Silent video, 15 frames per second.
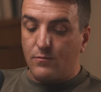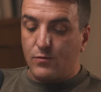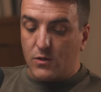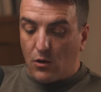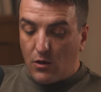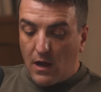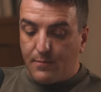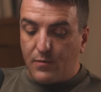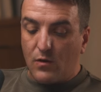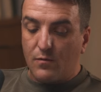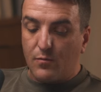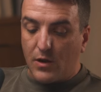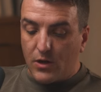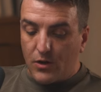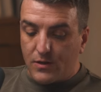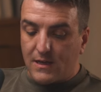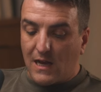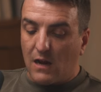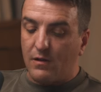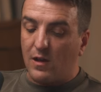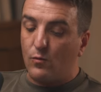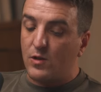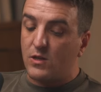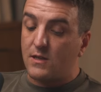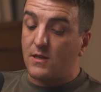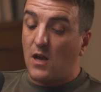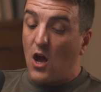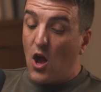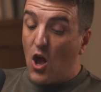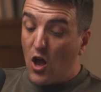I'm so happy with my new salary, which
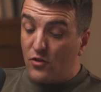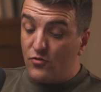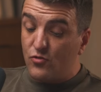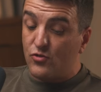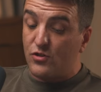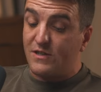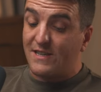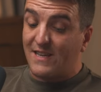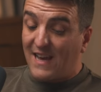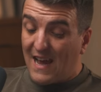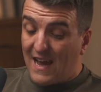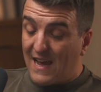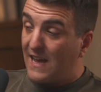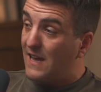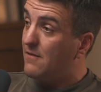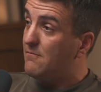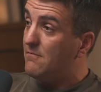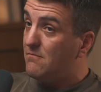is 100K.